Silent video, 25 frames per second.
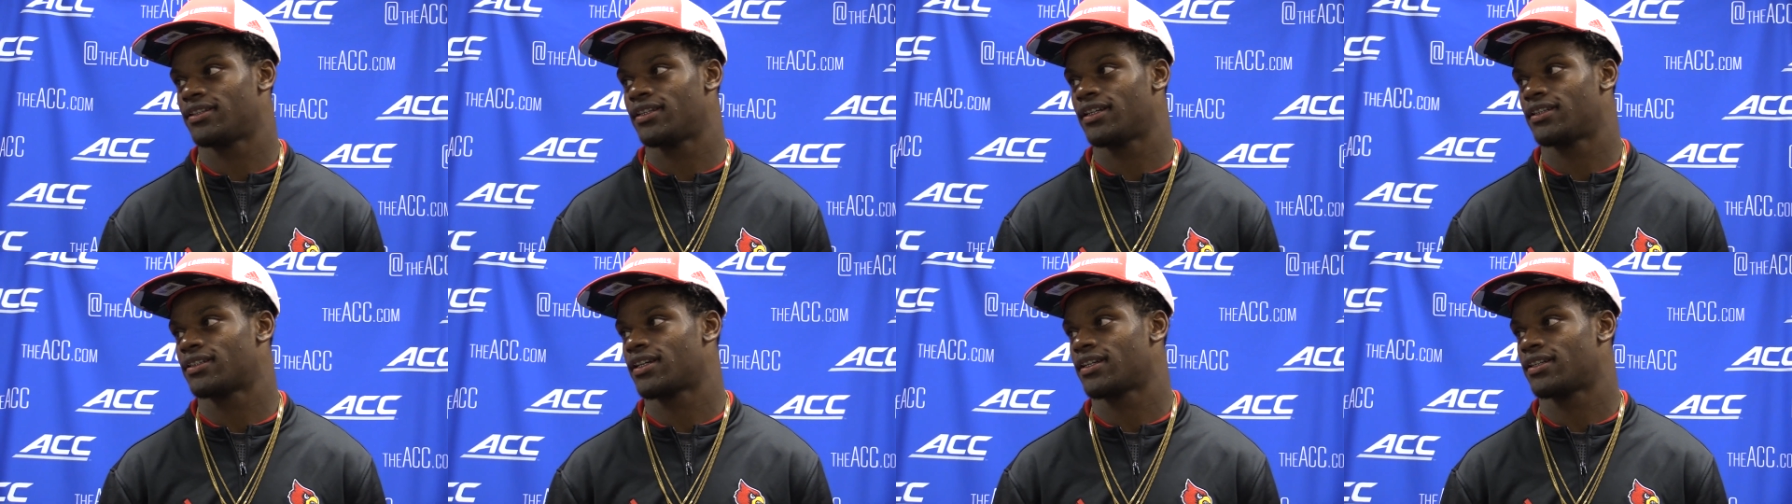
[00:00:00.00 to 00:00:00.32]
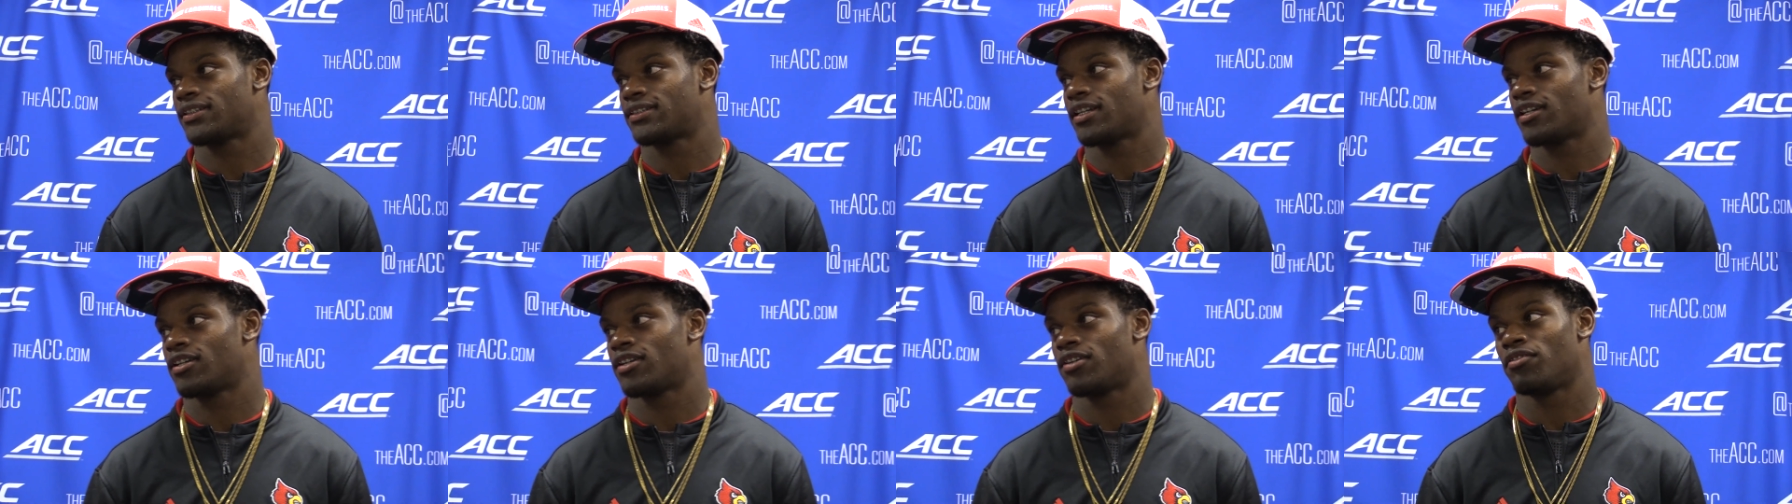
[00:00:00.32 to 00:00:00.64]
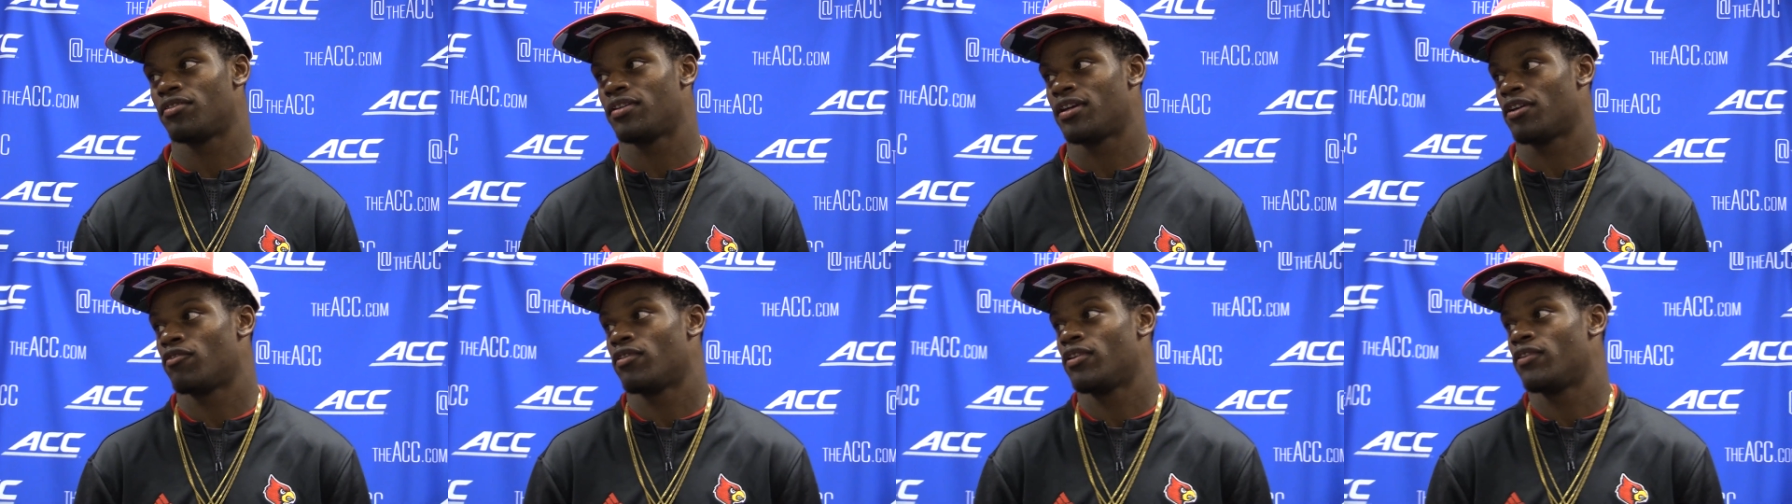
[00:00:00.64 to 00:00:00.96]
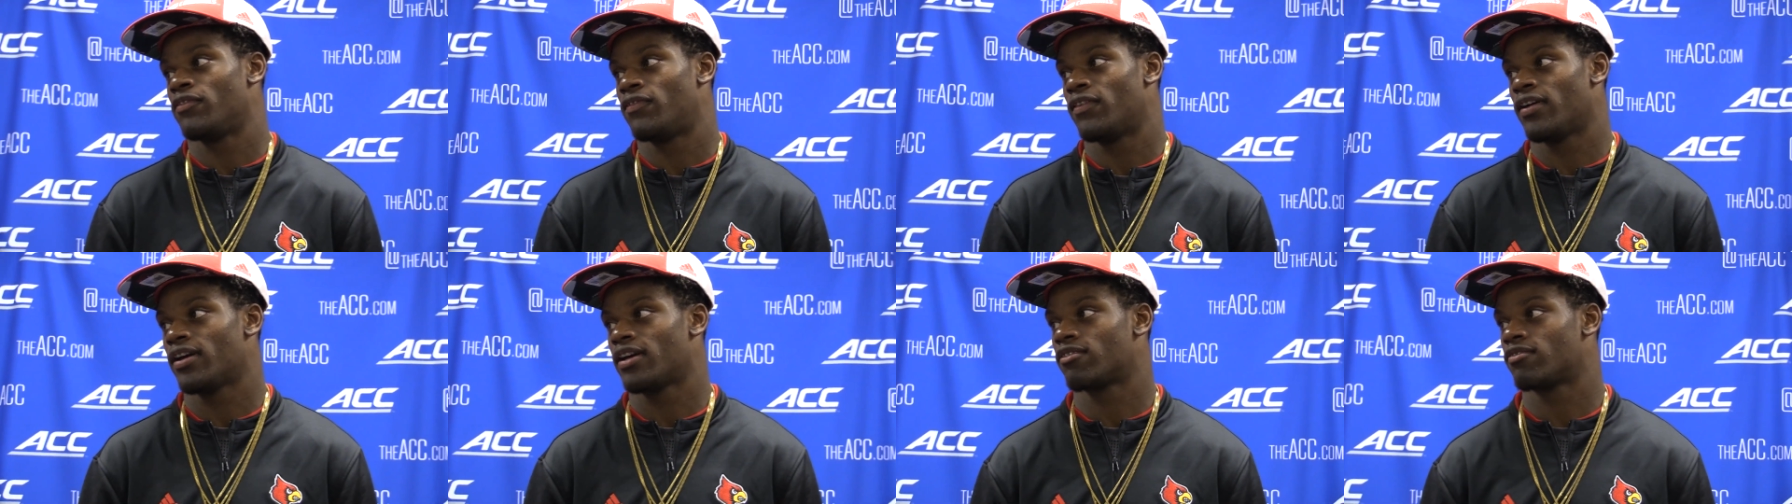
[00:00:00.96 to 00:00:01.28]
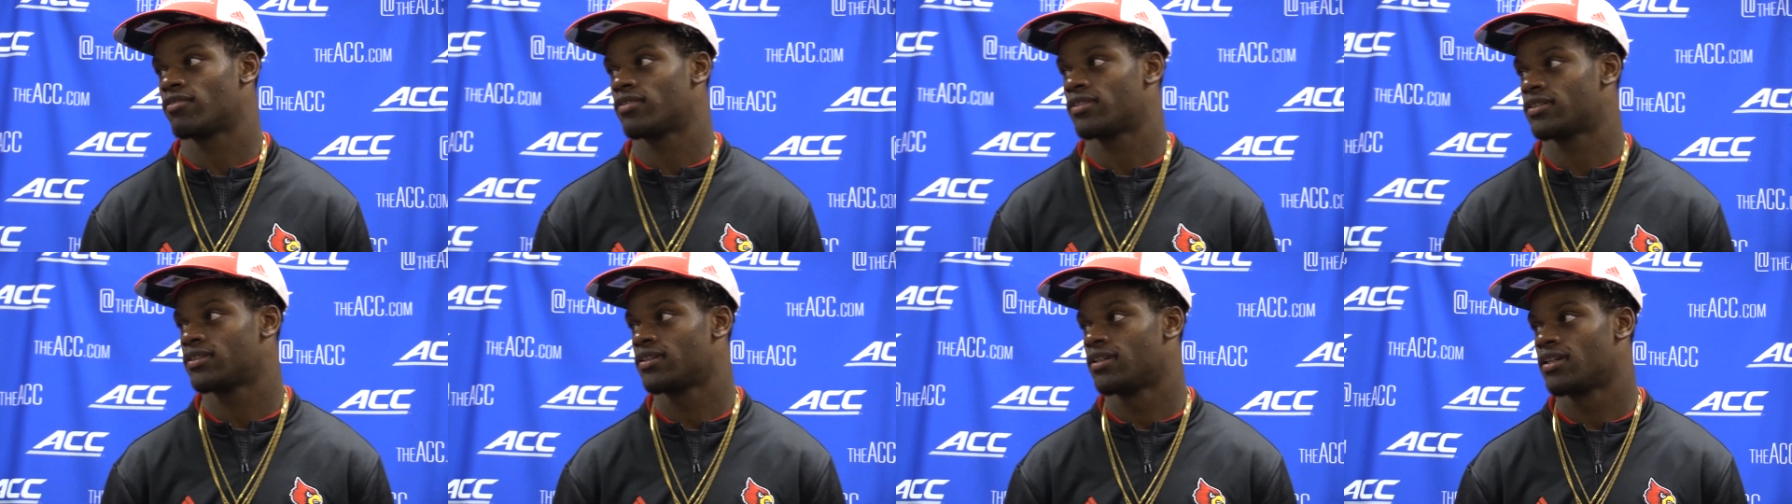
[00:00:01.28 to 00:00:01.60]
Just he said, yeah, we're
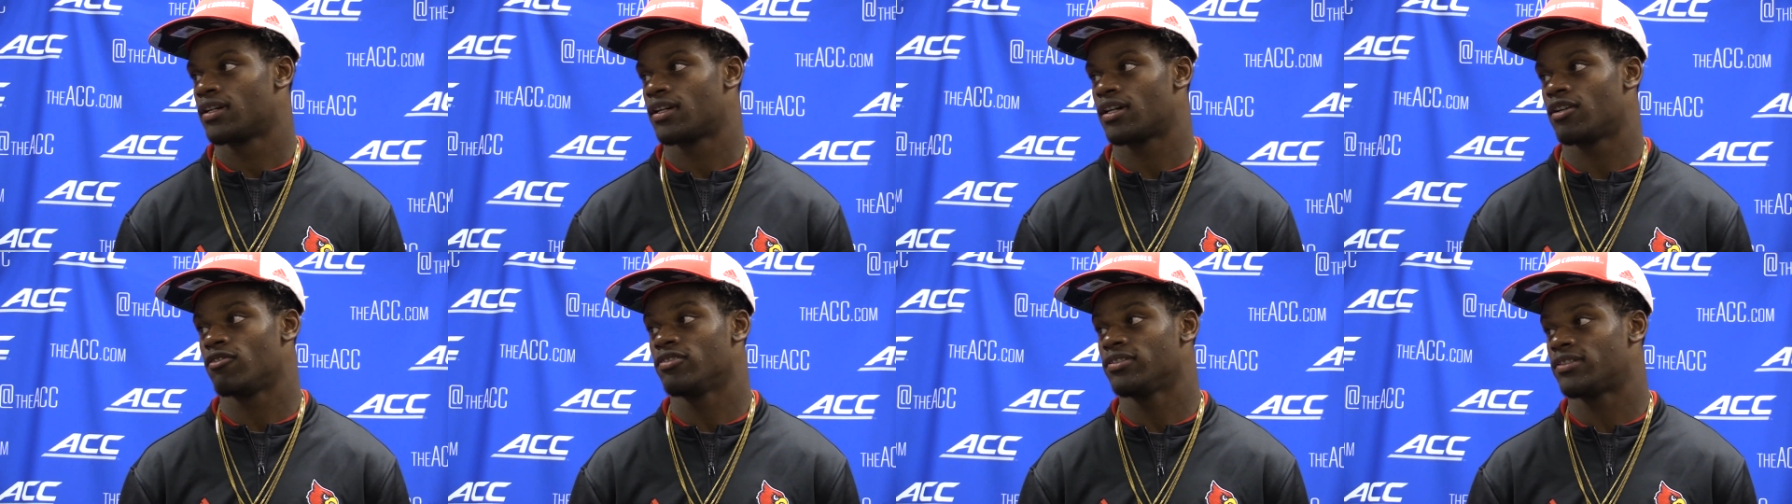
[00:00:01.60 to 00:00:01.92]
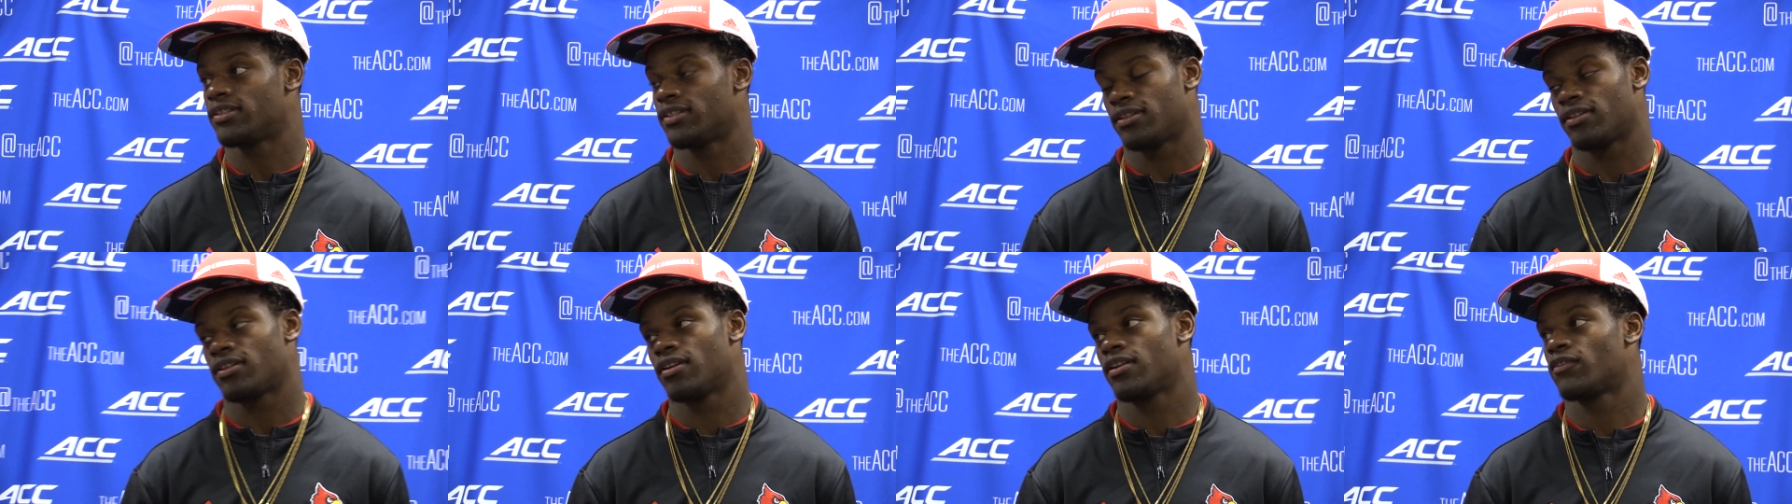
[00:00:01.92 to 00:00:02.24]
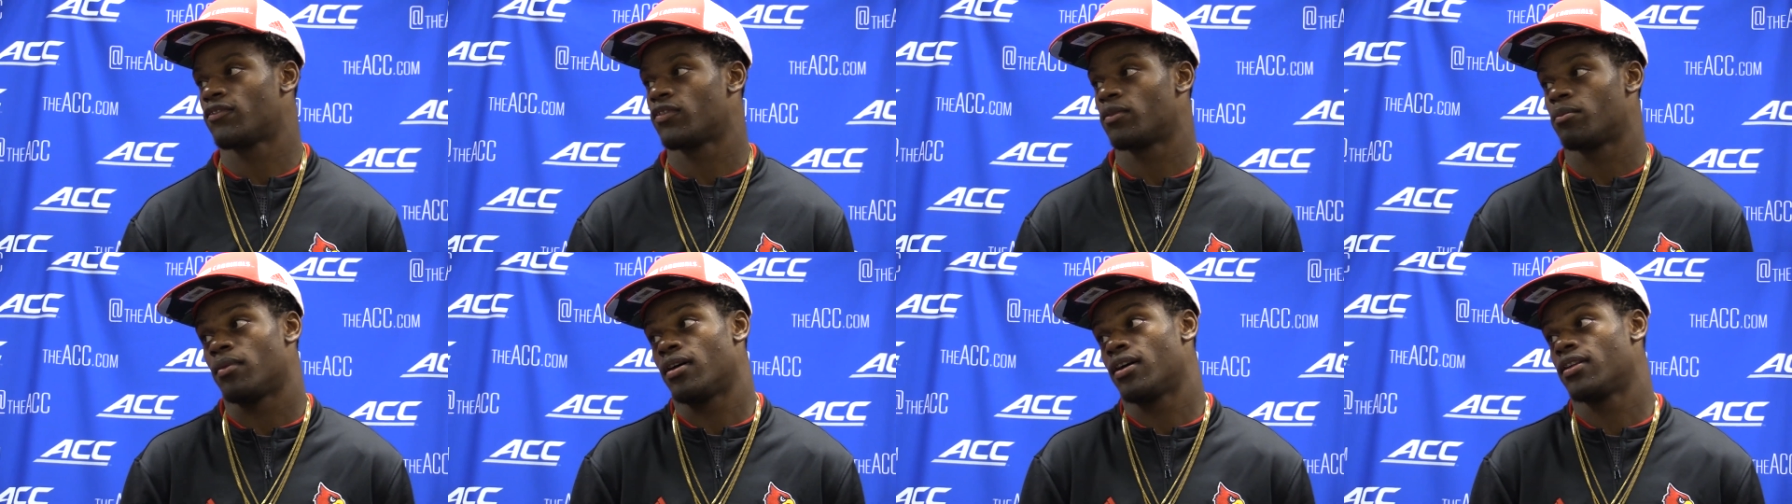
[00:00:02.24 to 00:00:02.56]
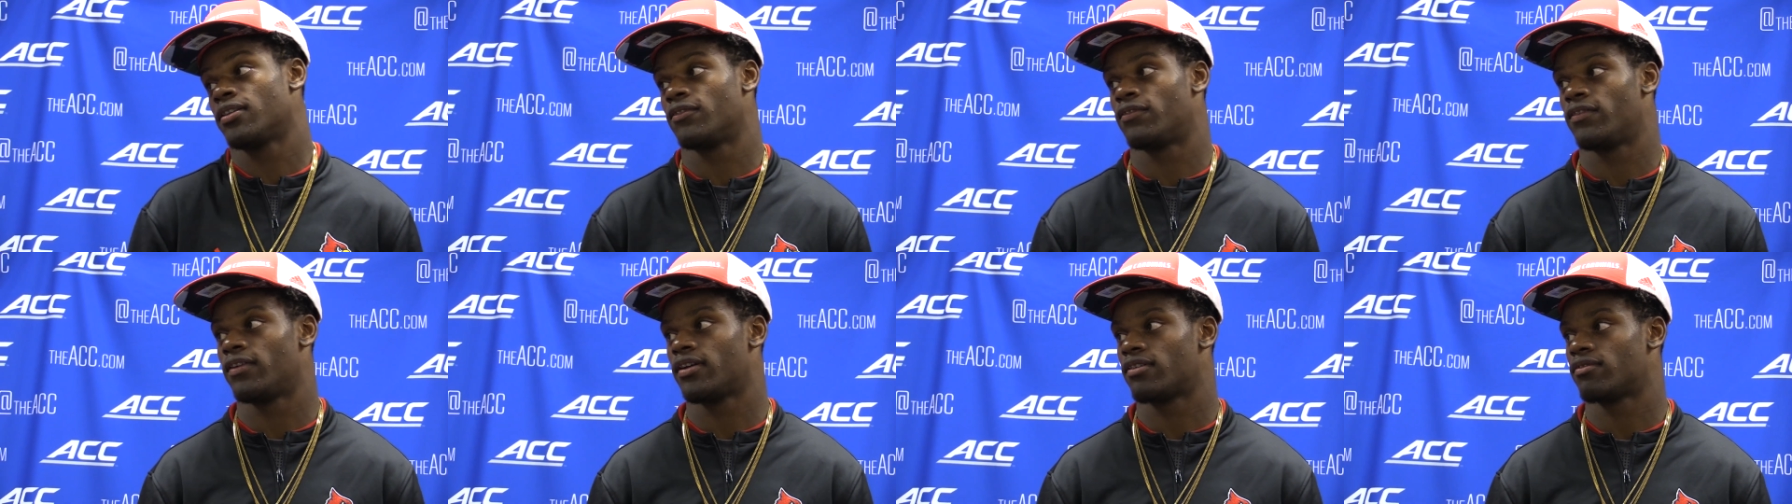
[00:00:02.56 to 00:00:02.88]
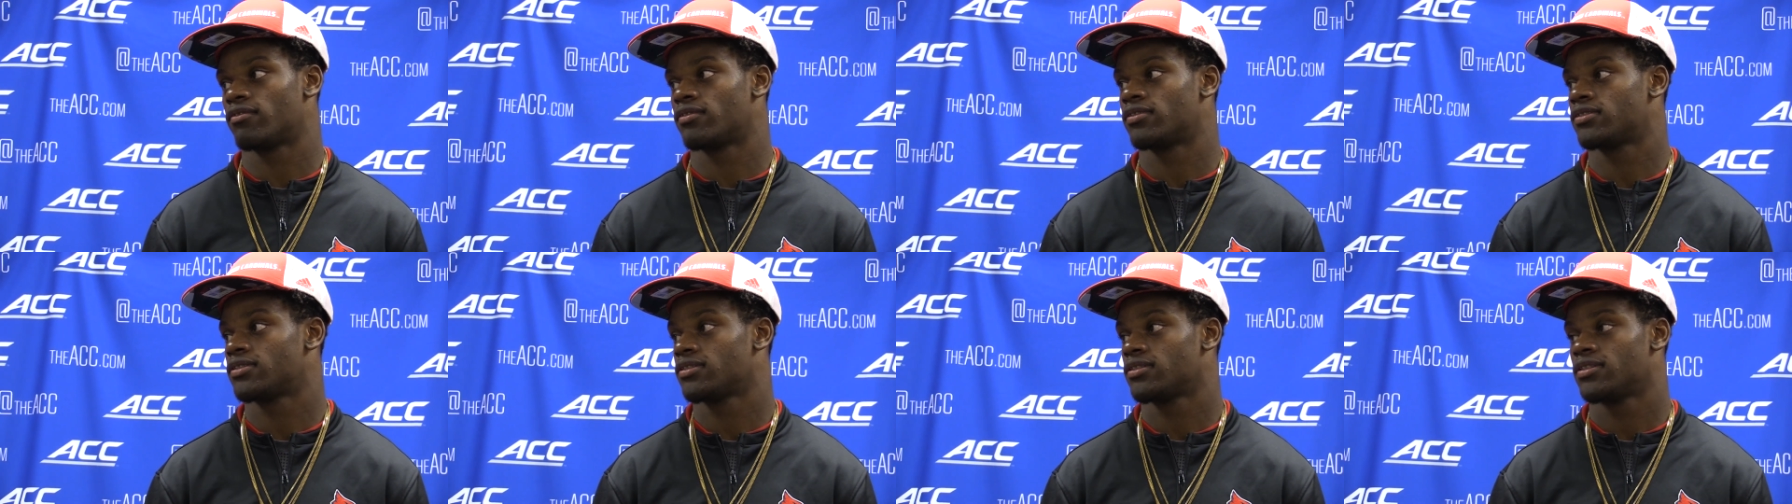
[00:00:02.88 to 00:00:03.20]
veterans, because we're still learning from other
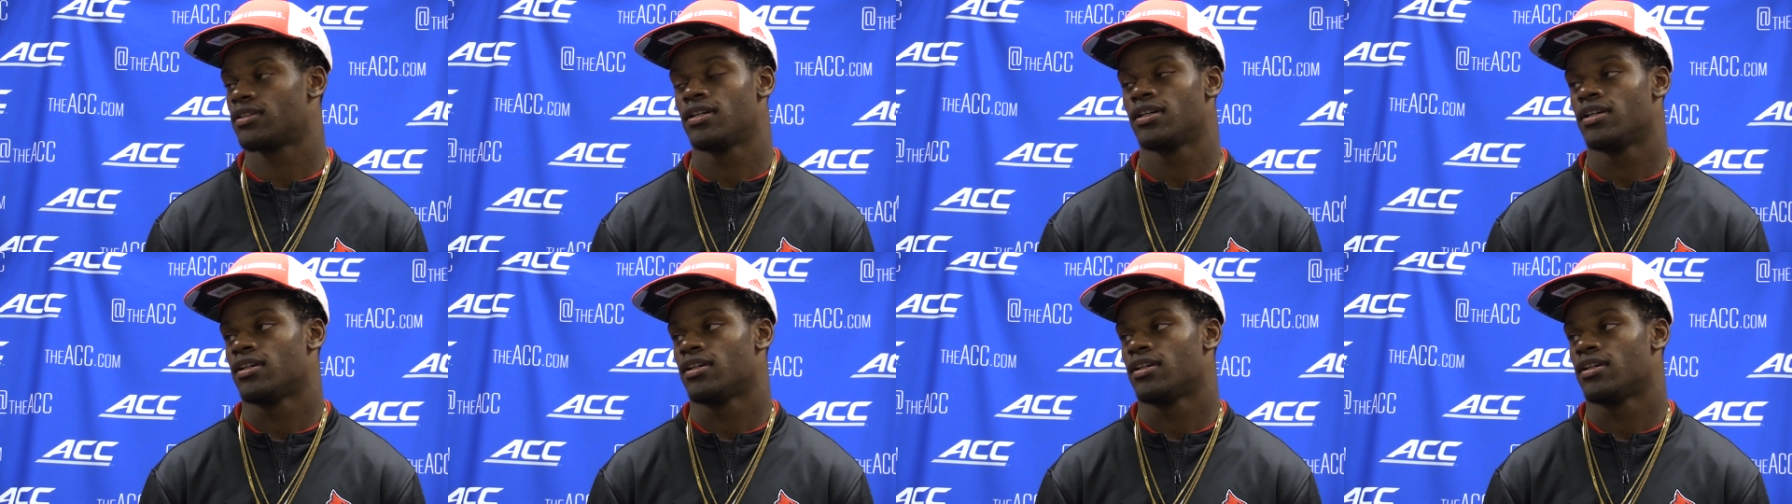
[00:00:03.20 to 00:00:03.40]
veterans.